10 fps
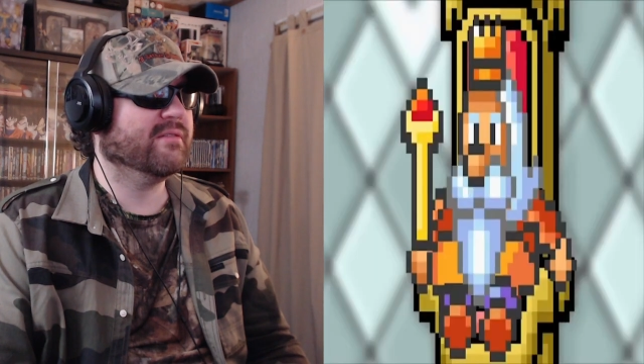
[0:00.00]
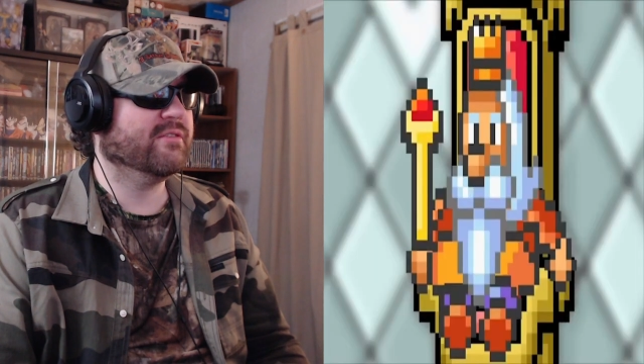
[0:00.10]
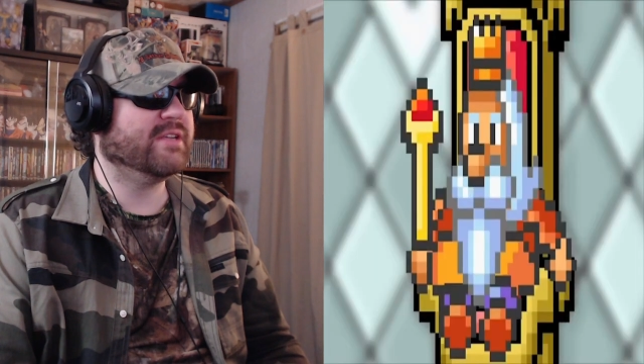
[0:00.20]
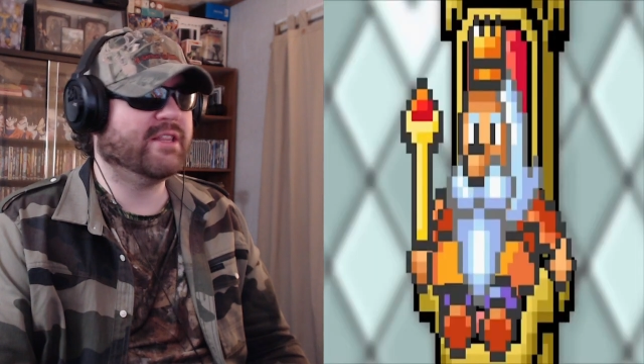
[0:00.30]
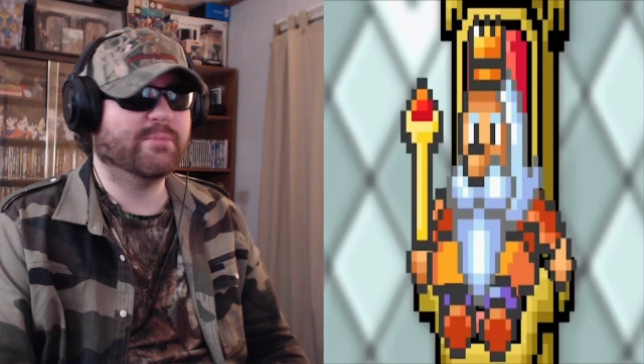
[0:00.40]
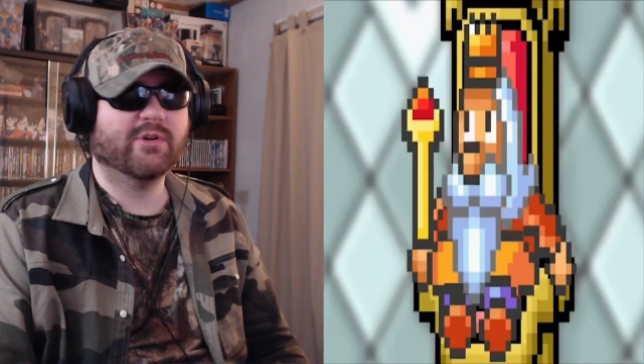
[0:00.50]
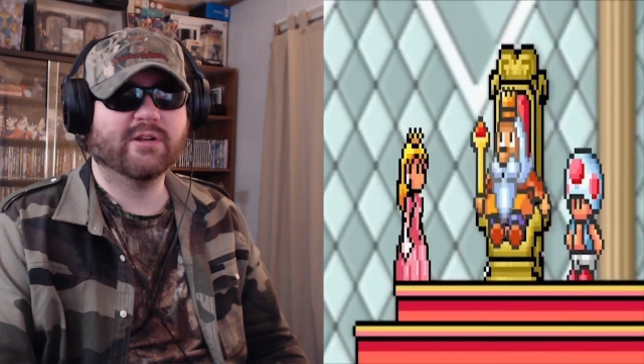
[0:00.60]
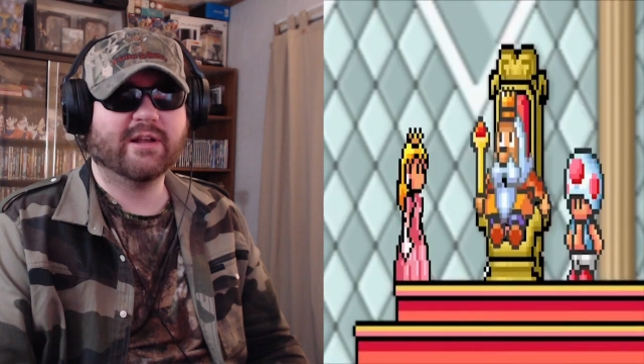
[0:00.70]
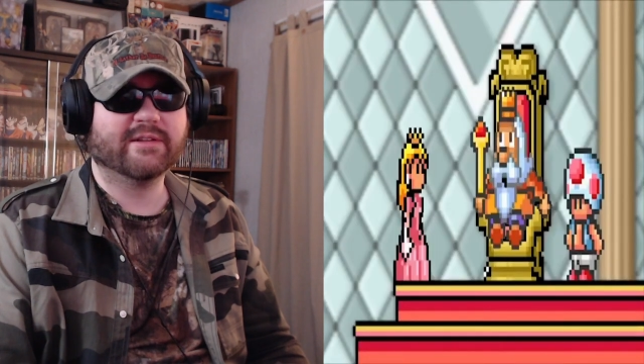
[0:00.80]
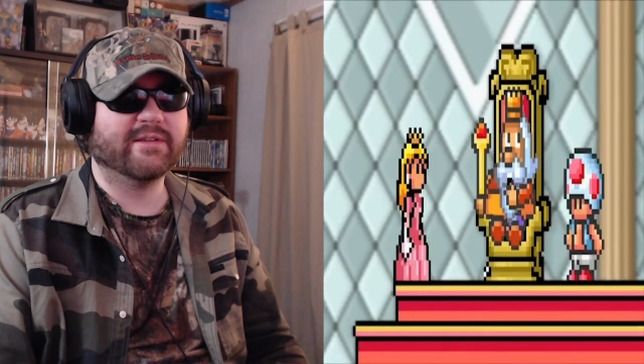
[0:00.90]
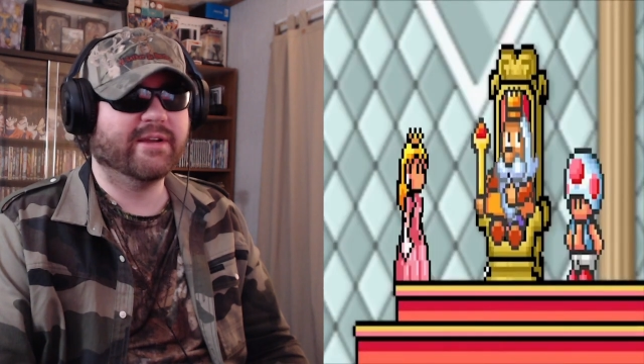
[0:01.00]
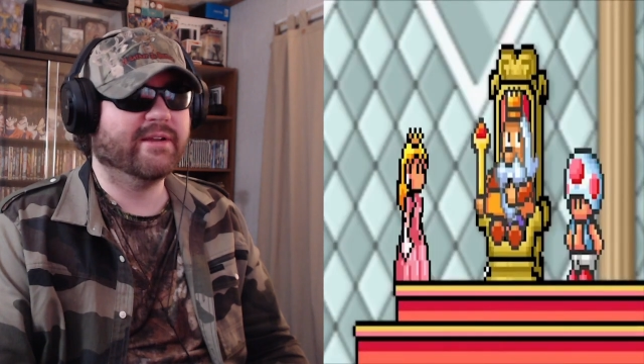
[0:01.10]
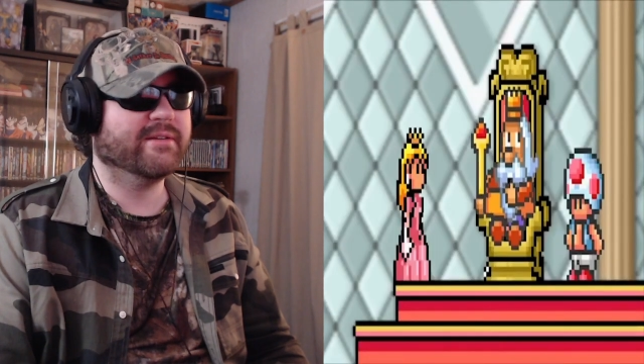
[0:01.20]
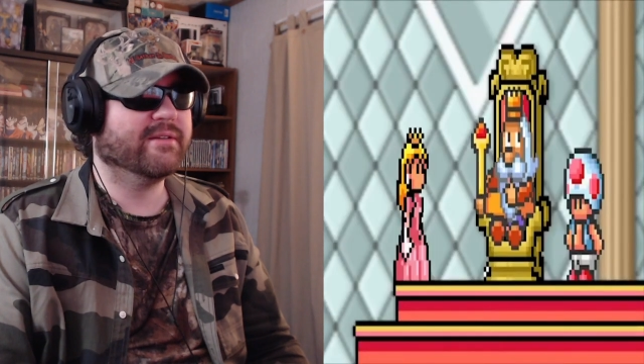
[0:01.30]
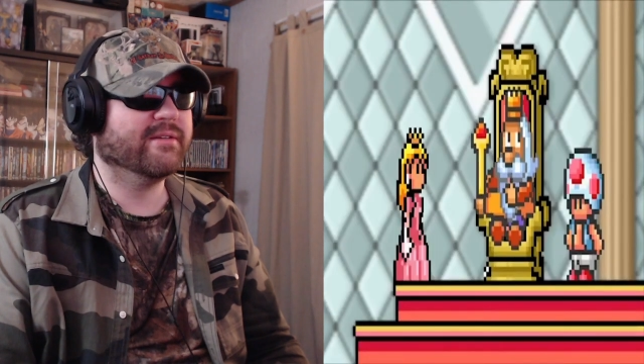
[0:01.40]
You just had to put it like well,
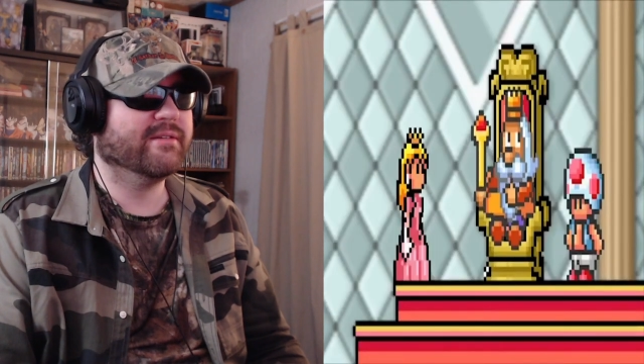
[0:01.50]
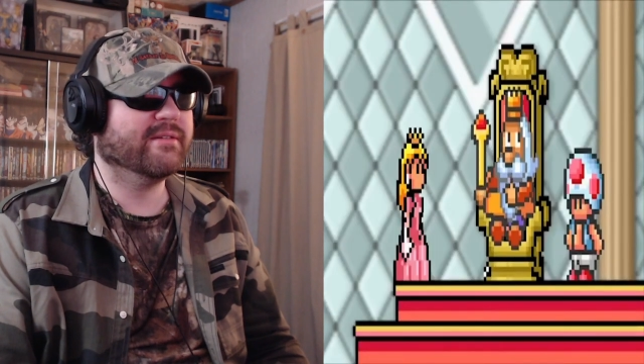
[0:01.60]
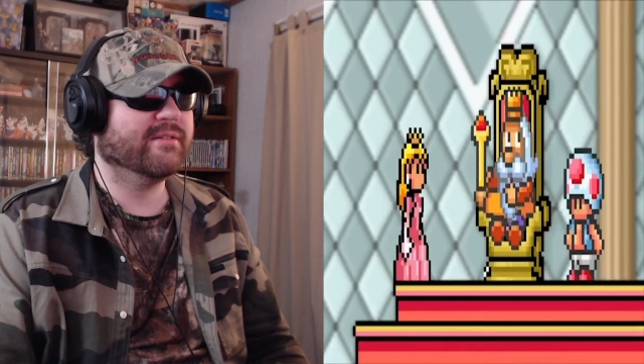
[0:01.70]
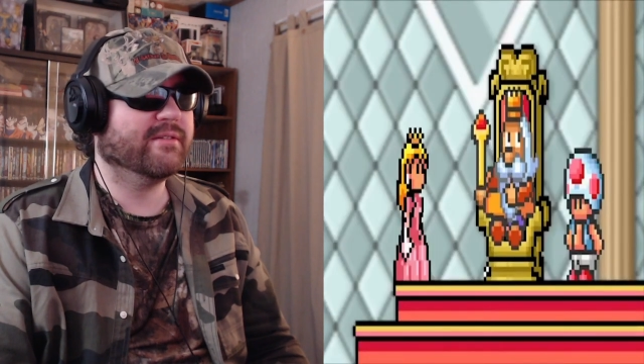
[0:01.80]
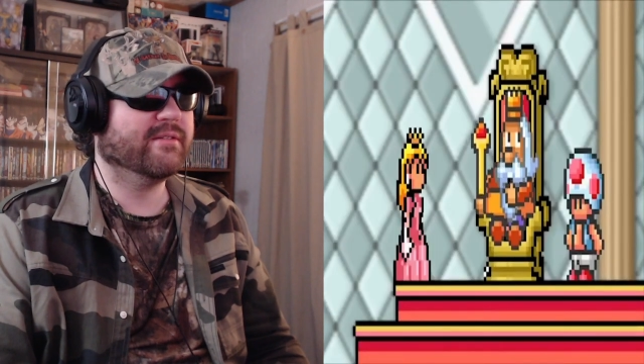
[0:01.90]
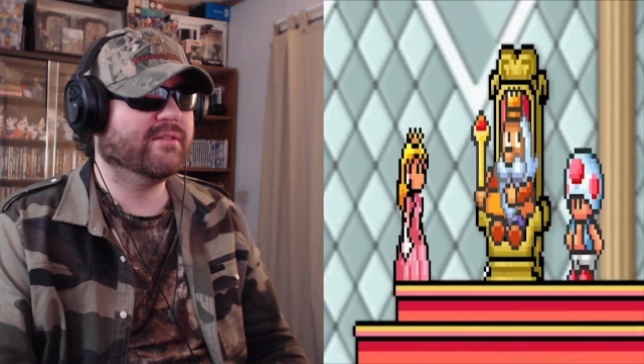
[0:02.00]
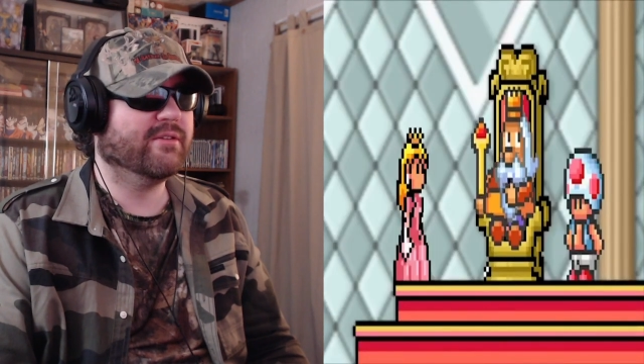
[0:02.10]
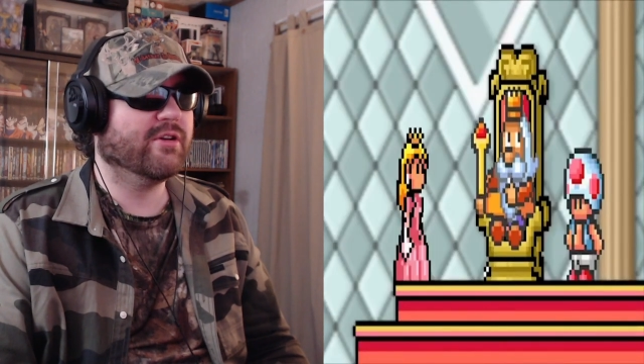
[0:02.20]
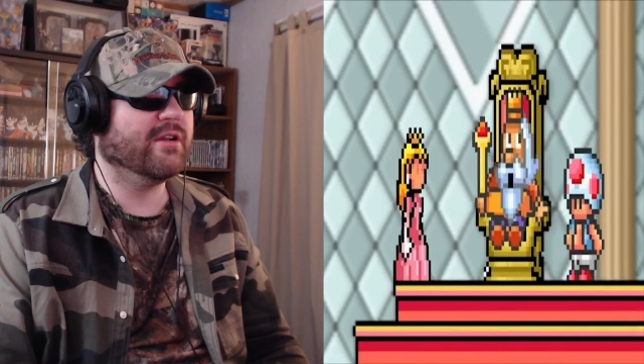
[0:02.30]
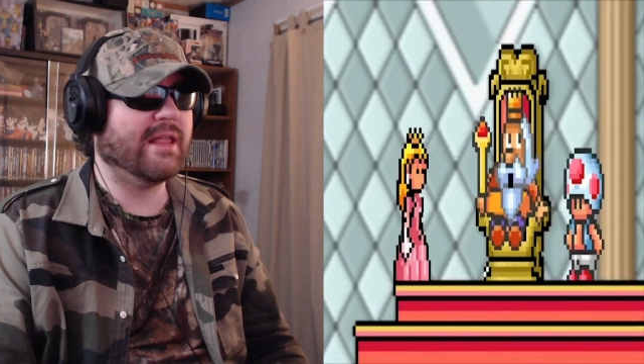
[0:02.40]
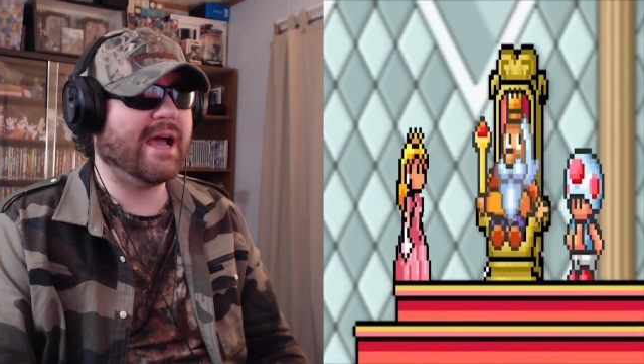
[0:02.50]
that. Well, you could have